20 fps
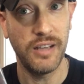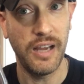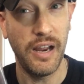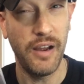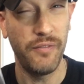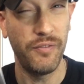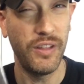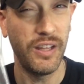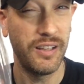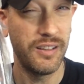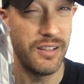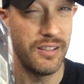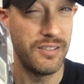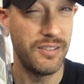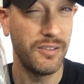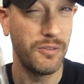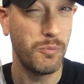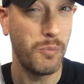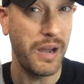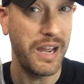I think this
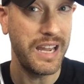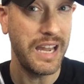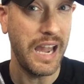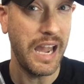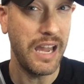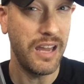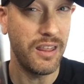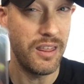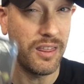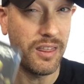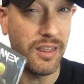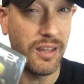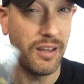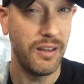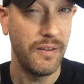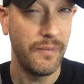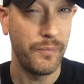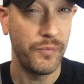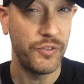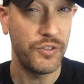is my 8th
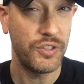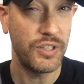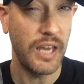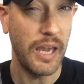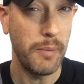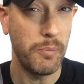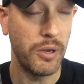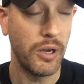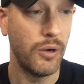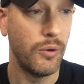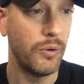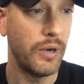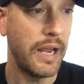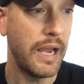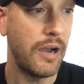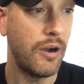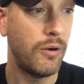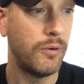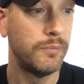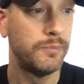Scapegoat
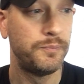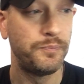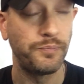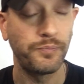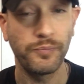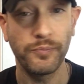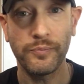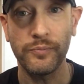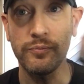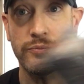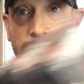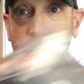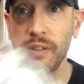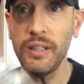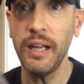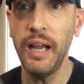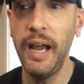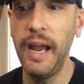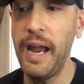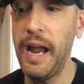now.
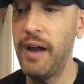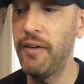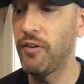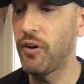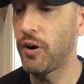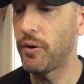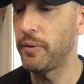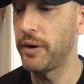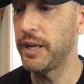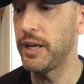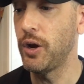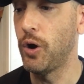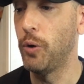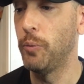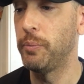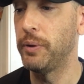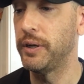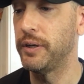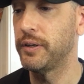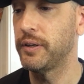I have already
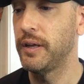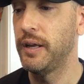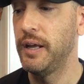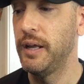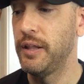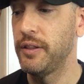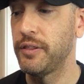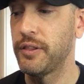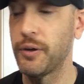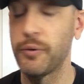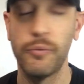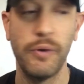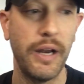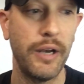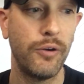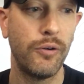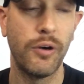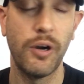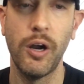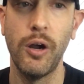opened the
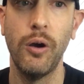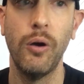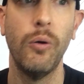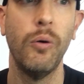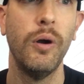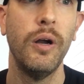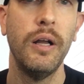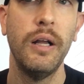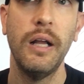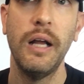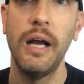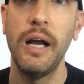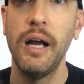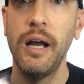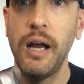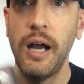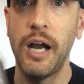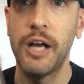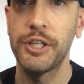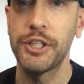Red Crow
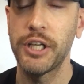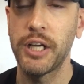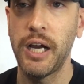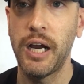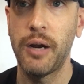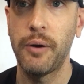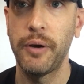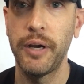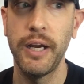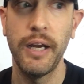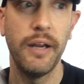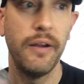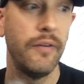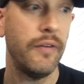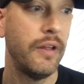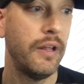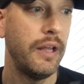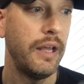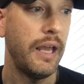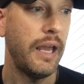Ashgari,
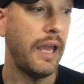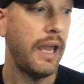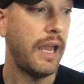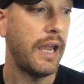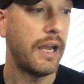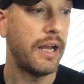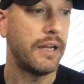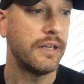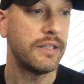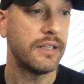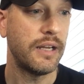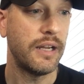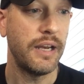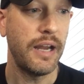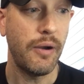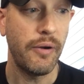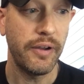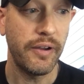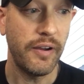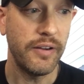and
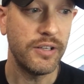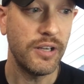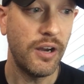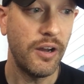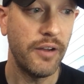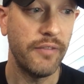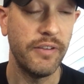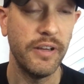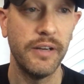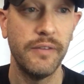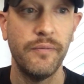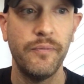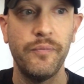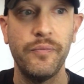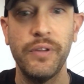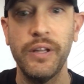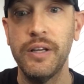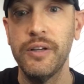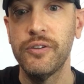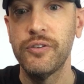now I got Donovan.
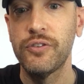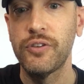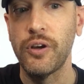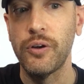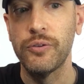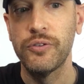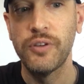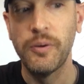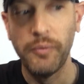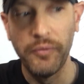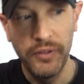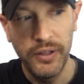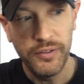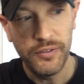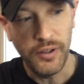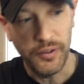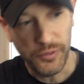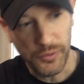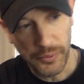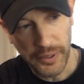So some of these,
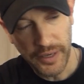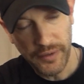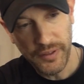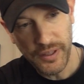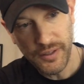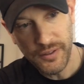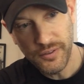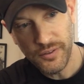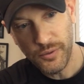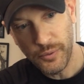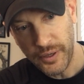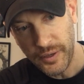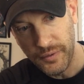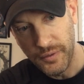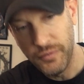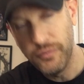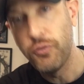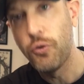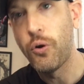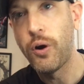three of the
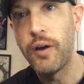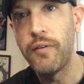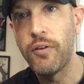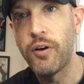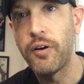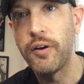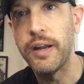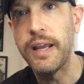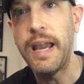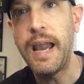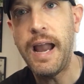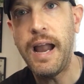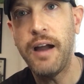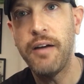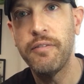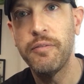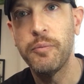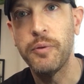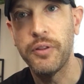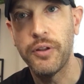4 I've already
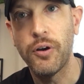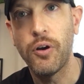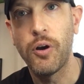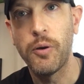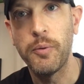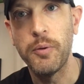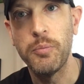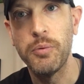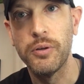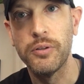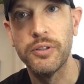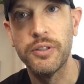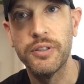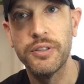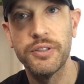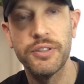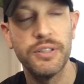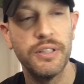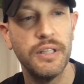have, and they're army builders.